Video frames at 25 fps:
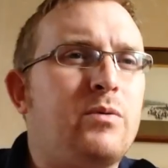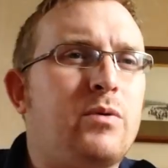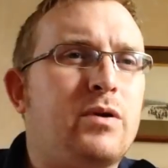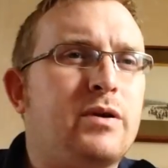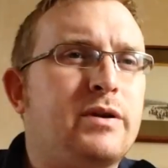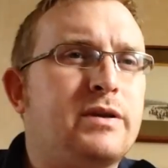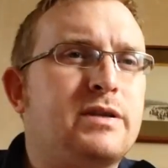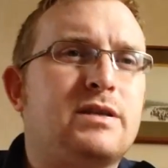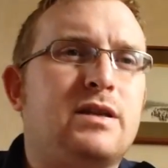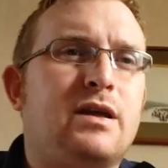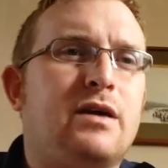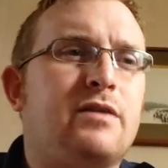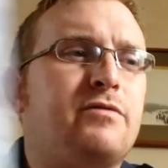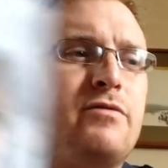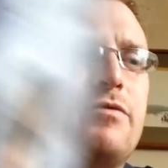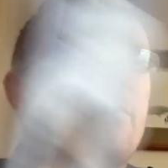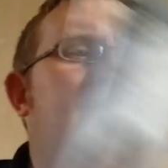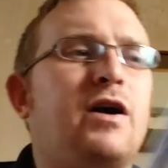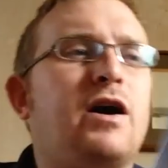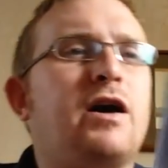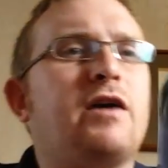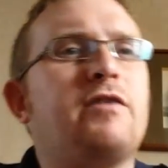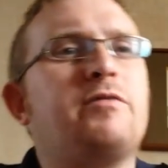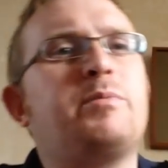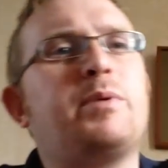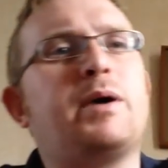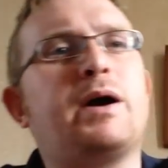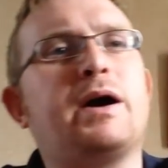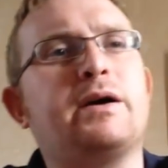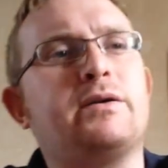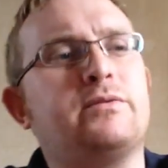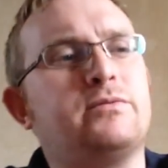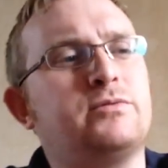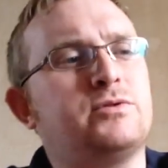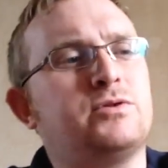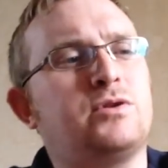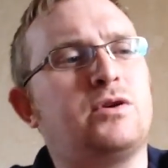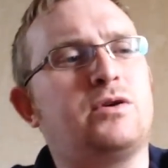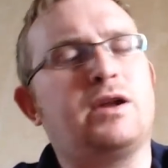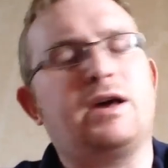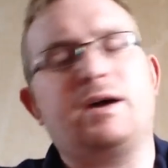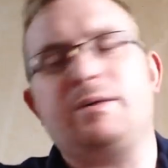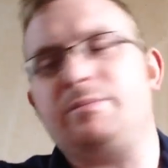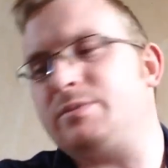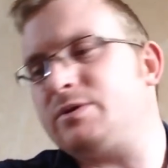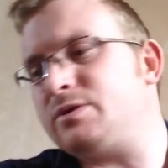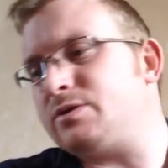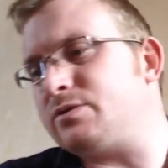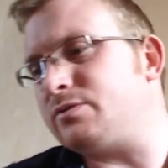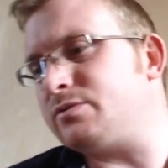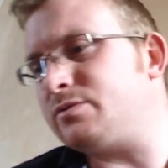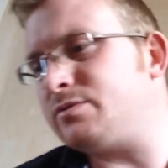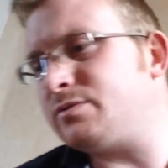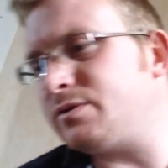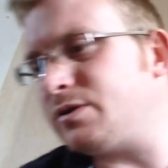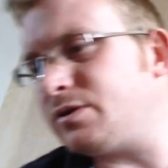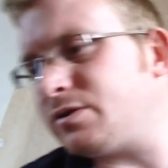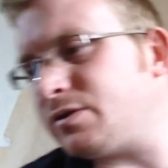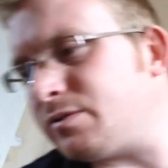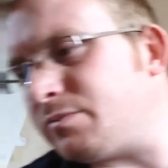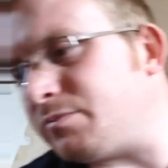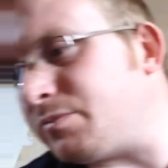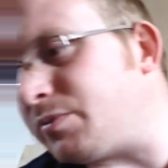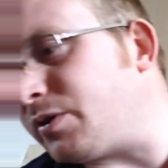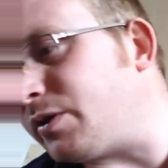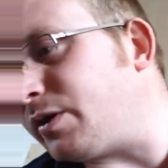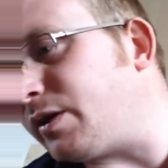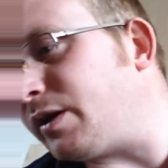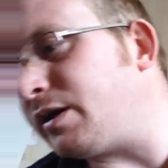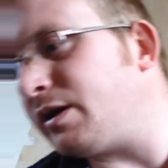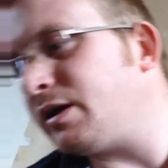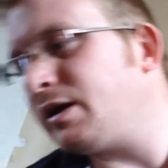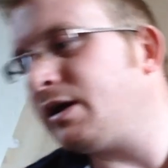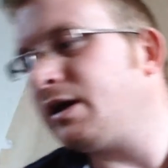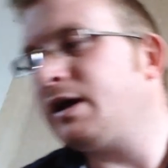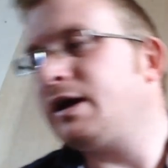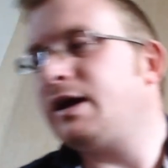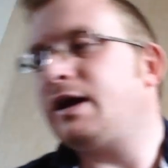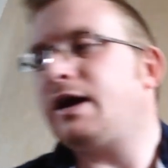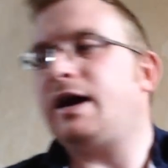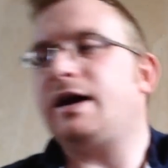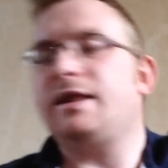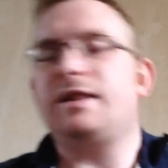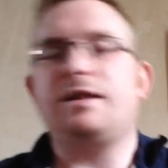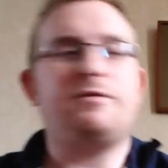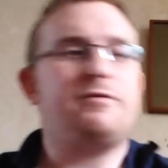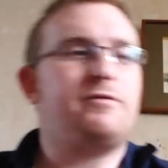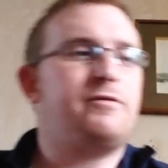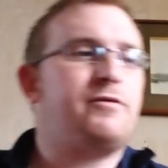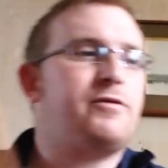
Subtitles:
one. It's like £5 on Amazon. Nothing brilliant. And then